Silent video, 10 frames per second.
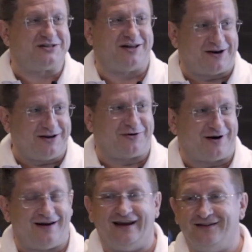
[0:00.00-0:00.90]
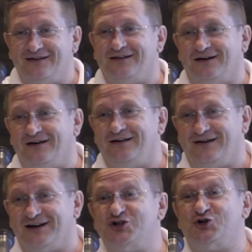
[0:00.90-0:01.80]
this territory in the
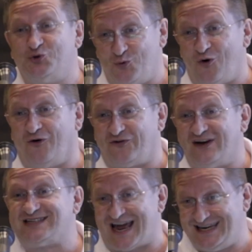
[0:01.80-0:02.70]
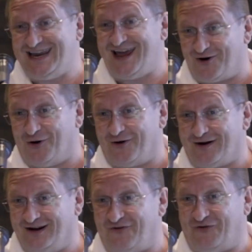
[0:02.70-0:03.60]
Zoo of San Diego.
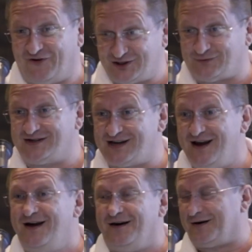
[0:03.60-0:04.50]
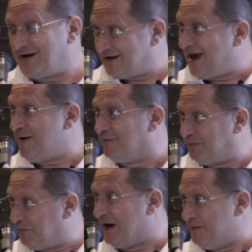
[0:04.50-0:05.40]
Yeah, the first ones came
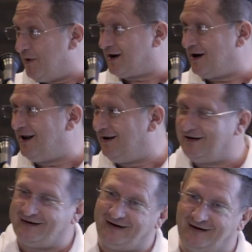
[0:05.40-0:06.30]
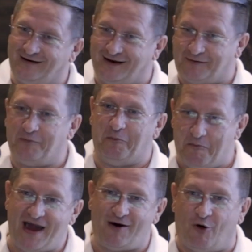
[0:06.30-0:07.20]
in parallel. Like
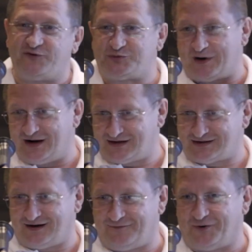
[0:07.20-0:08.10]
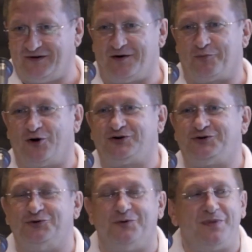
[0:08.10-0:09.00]
my offsprings were
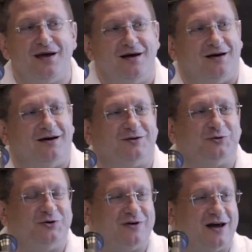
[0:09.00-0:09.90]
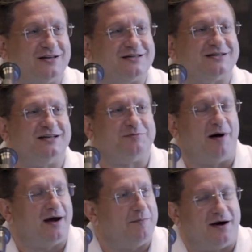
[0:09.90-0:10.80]
brought to the United States
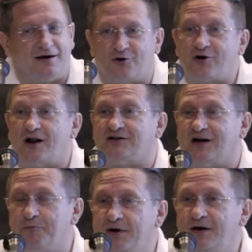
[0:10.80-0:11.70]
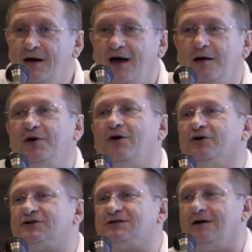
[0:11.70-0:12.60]
by Ronald Tremper, and
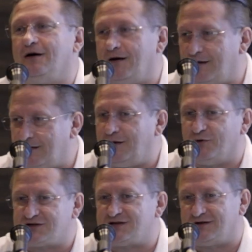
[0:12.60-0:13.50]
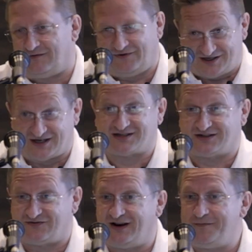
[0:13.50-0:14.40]
because he was very
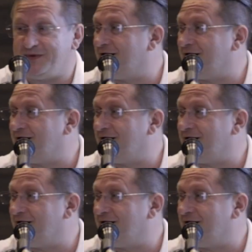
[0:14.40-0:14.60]
successfully